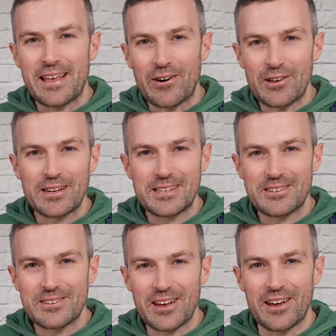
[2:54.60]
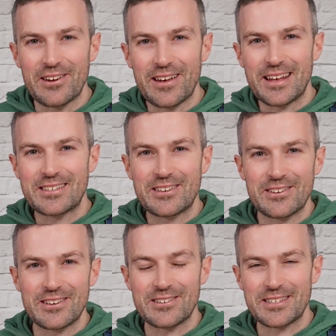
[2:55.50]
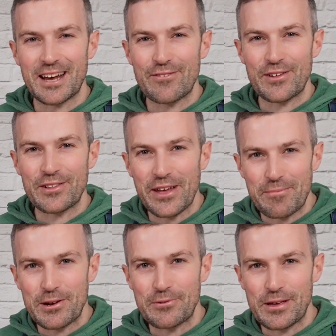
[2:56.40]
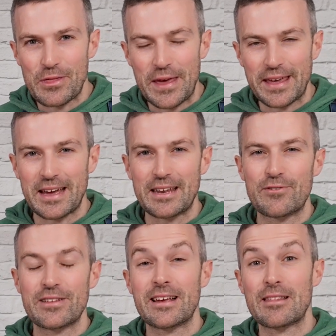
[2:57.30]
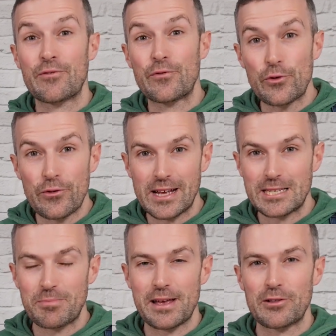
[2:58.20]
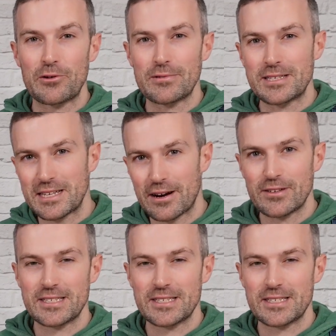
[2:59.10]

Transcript: all you need to do now is cook it yourself. Let me know what you think. And if you'd like the full recipe along with serving